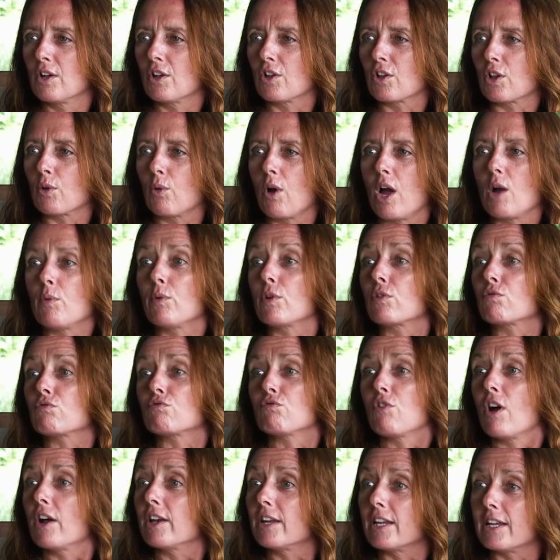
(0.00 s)
So I was
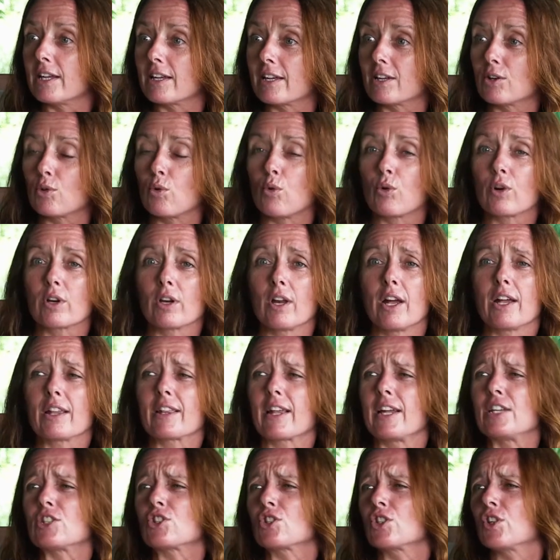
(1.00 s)
running an
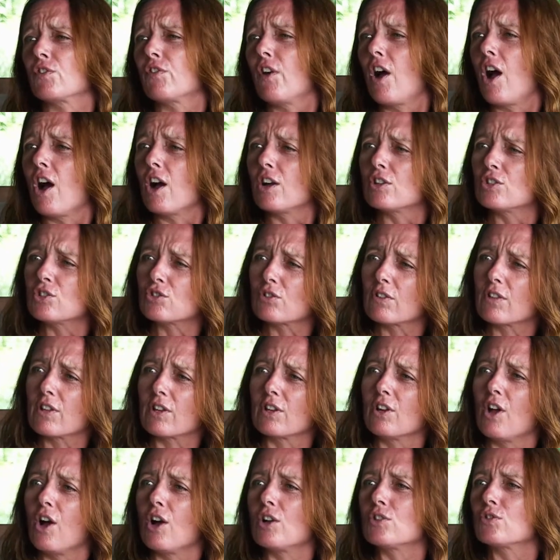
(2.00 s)
organization of hundreds
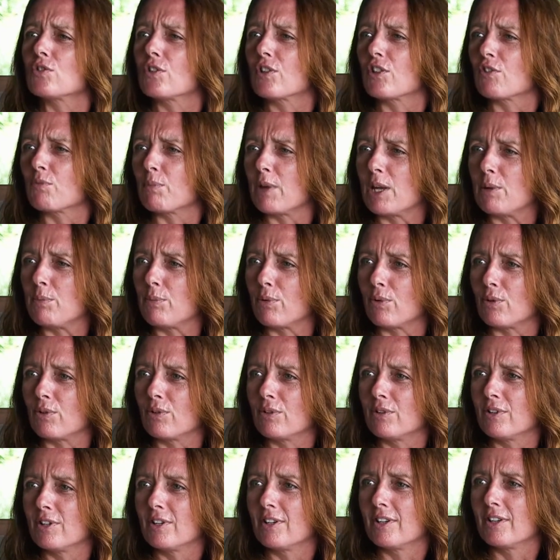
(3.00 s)
and hundreds of
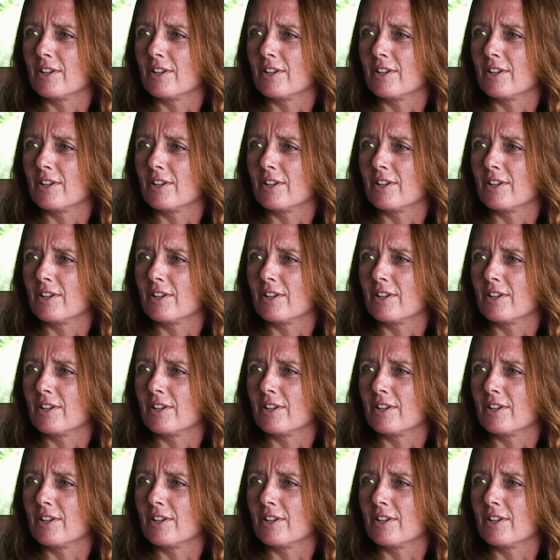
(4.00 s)
people